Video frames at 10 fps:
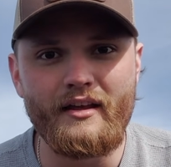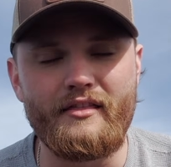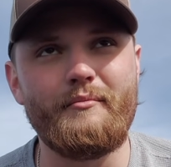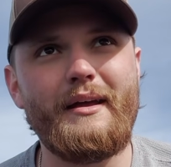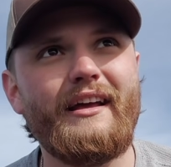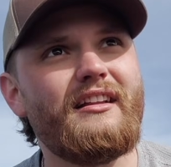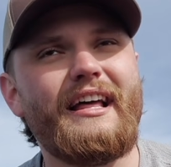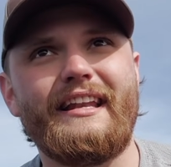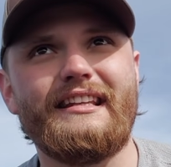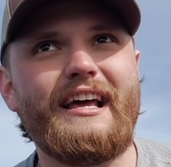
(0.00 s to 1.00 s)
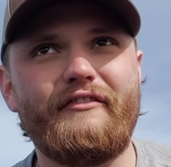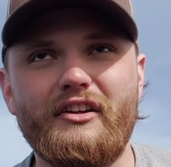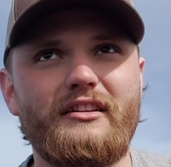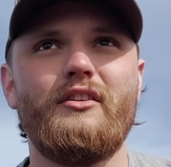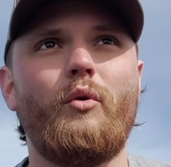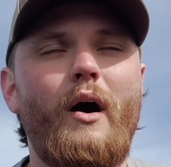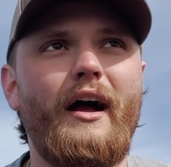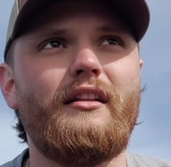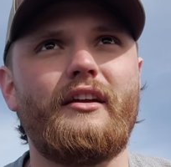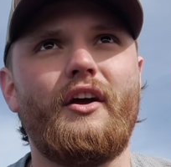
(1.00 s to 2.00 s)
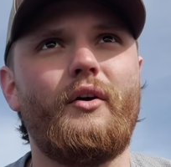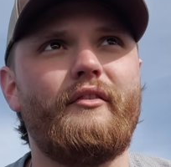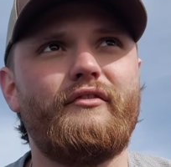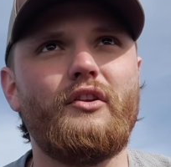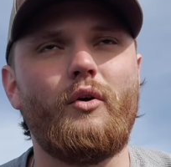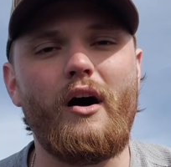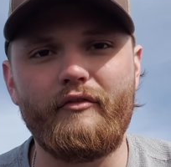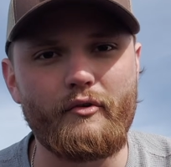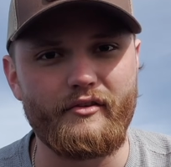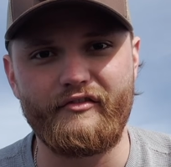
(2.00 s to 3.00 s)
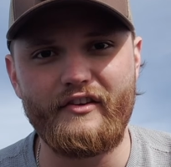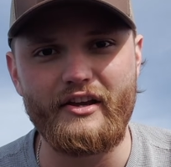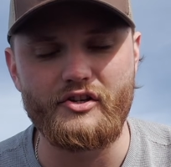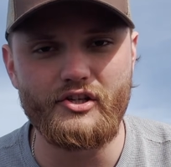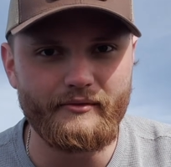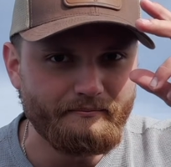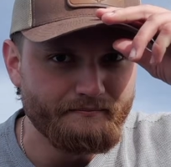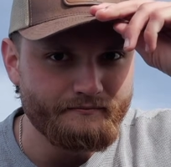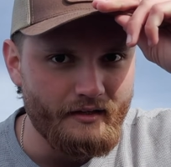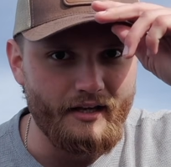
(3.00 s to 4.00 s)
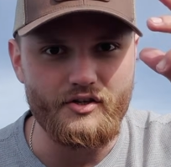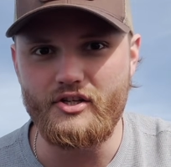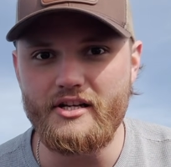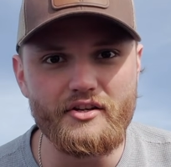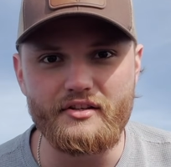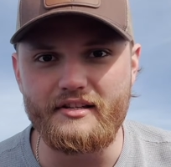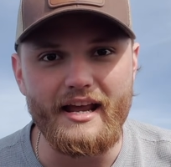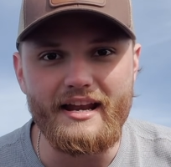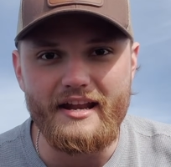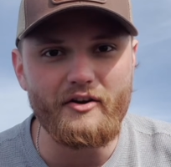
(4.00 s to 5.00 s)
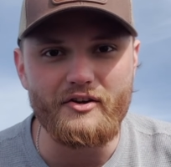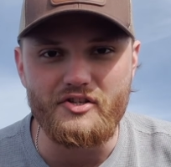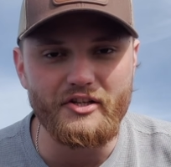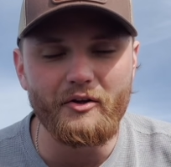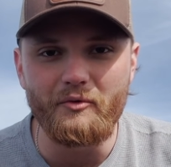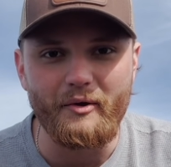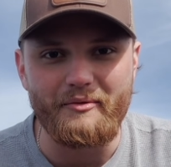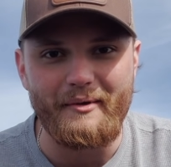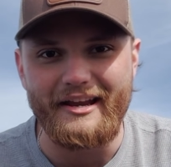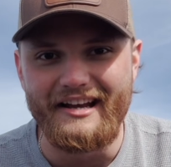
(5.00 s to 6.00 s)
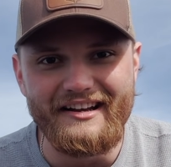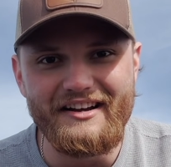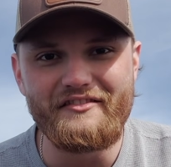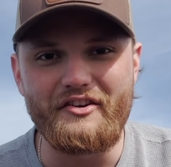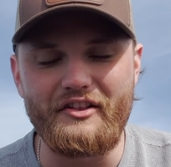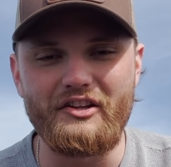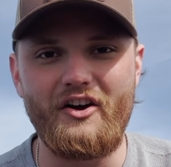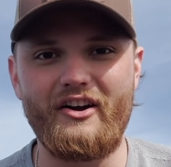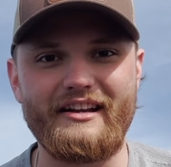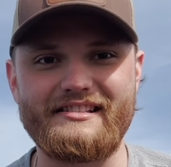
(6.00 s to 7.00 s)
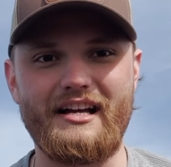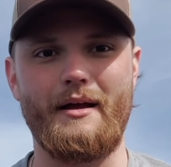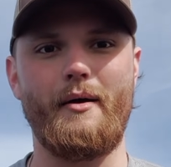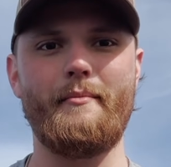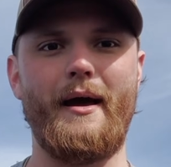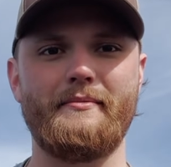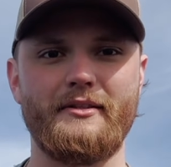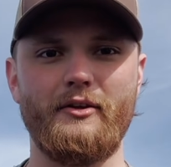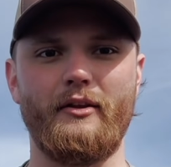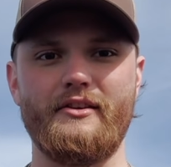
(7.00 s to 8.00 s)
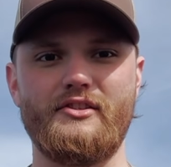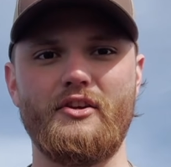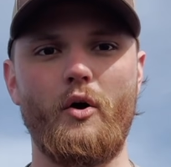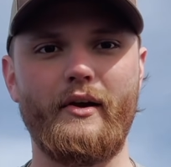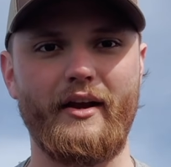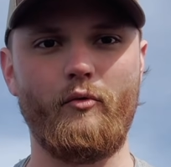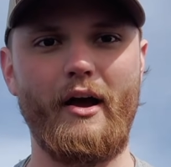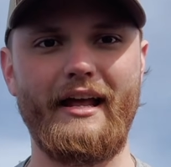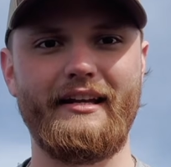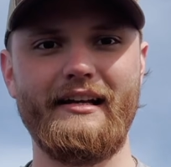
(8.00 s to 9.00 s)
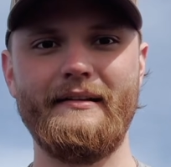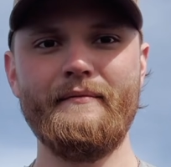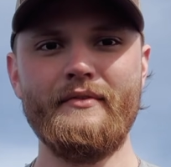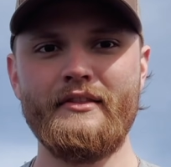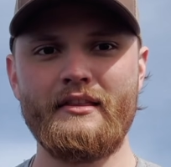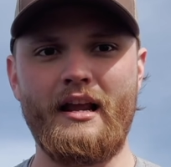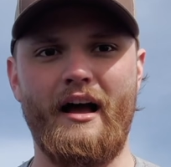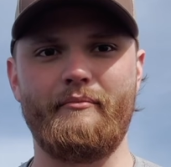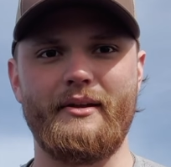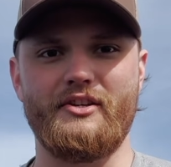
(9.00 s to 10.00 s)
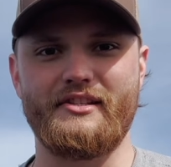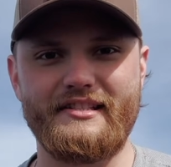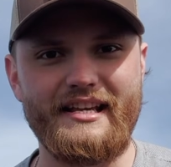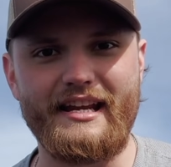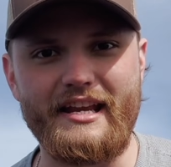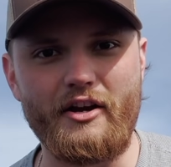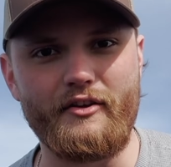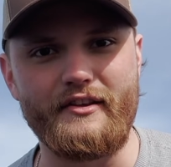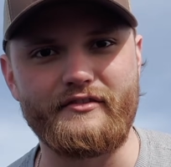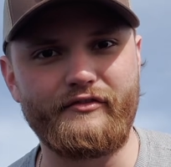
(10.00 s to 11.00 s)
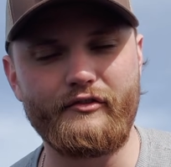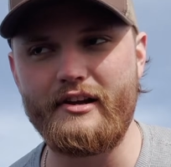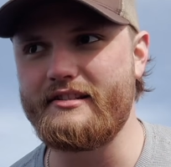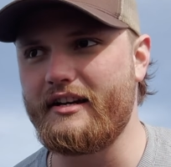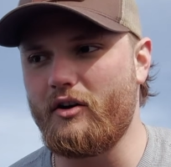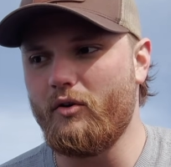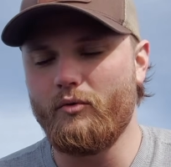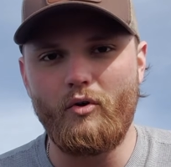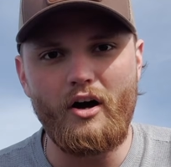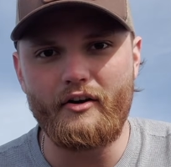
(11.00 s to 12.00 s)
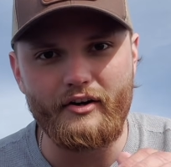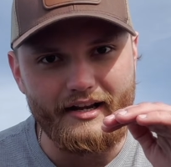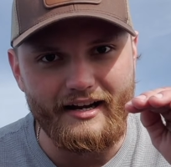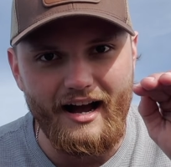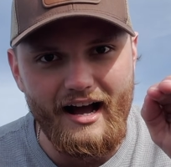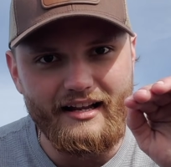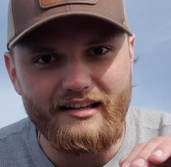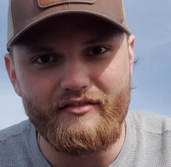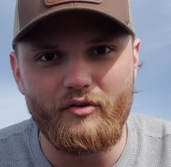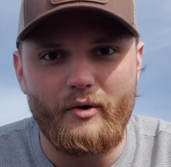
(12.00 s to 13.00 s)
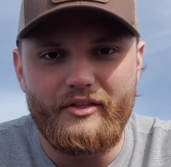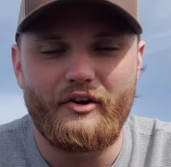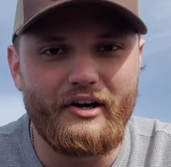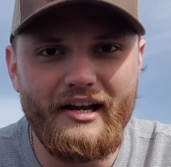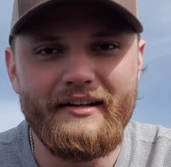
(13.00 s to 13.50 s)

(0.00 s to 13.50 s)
The male had left a little while ago and flew off with a fish, and she just stayed here and chilled with me for the longest time. I'm absolutely soaking wet. I've been just sitting here in this freezing cold water getting eye level with her.